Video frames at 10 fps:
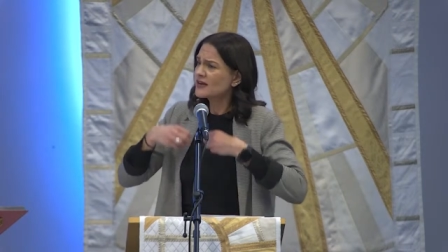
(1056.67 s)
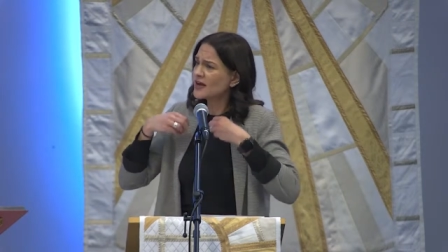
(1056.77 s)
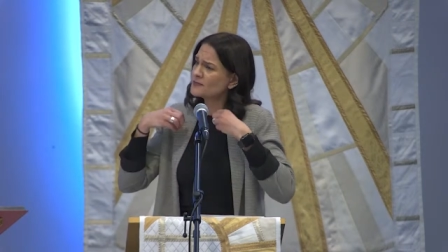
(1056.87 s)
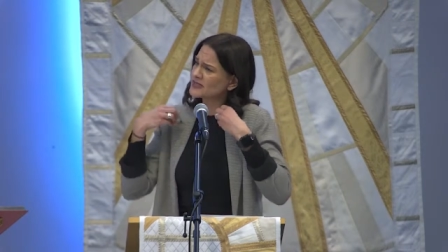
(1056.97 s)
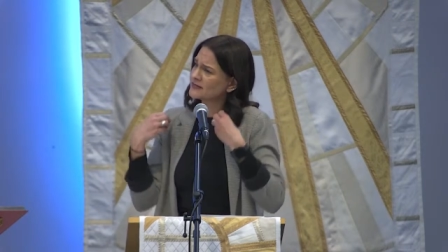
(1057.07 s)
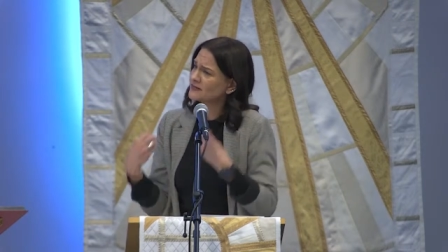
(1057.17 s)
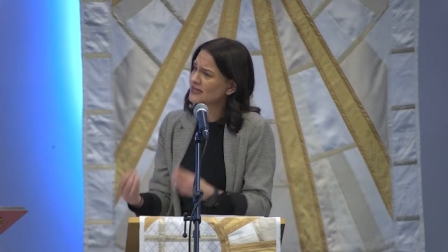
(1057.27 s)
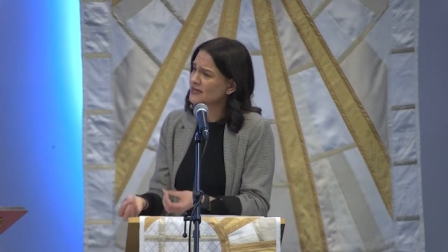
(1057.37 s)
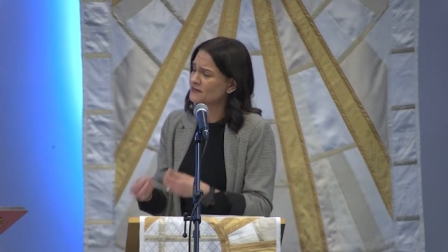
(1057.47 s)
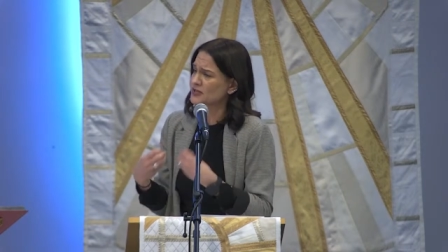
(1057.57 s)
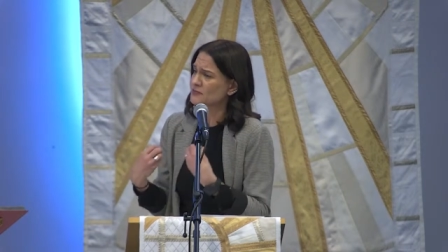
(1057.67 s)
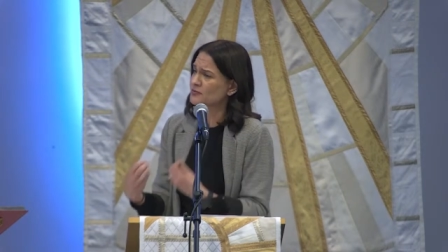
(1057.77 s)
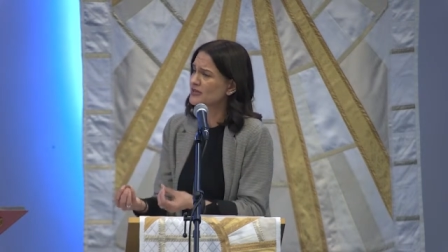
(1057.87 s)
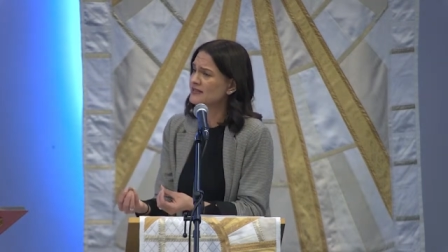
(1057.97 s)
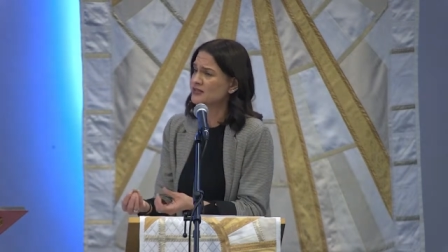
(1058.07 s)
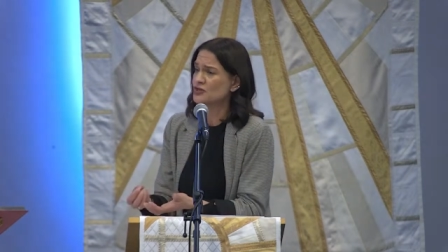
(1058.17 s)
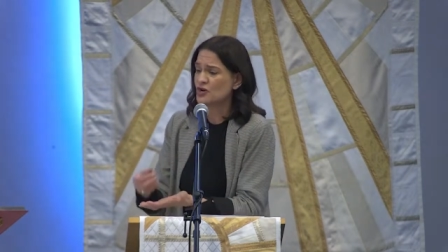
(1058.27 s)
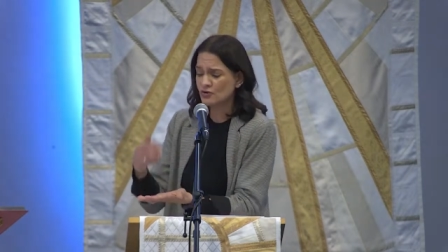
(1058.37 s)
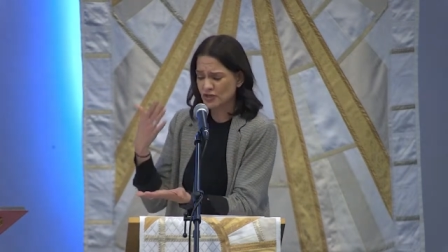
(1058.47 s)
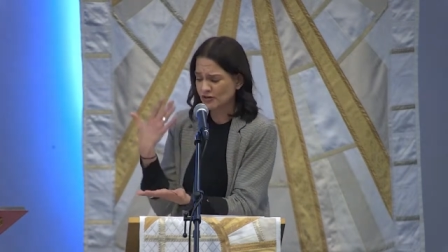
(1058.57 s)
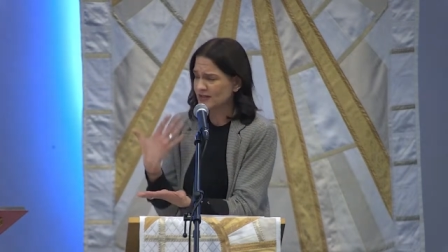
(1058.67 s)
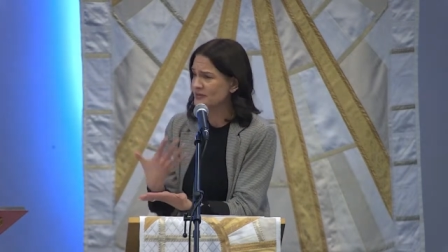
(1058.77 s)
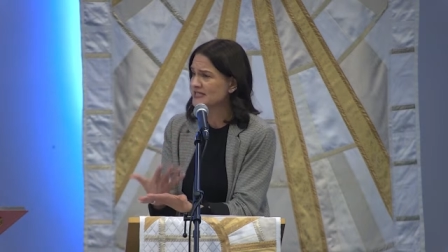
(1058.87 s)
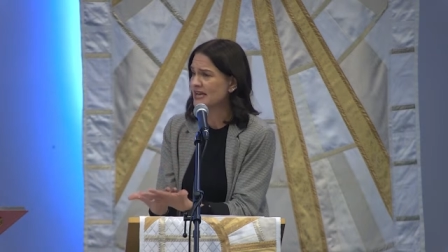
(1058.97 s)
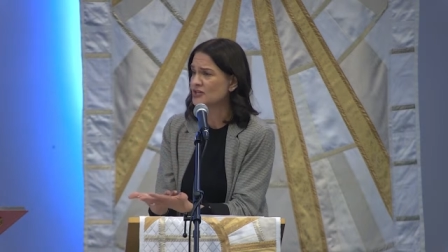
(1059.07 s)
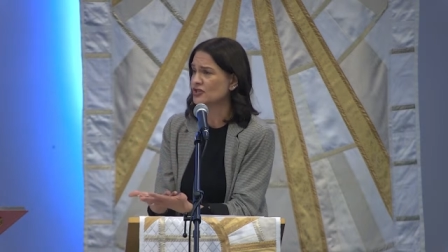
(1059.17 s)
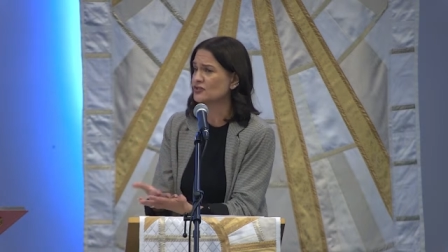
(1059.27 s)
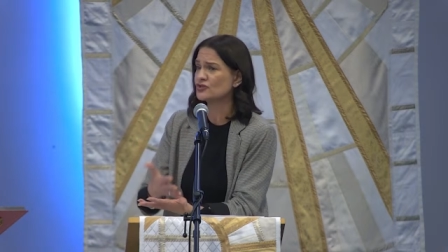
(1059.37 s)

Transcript: comes and lives and breathes and knows our limitations,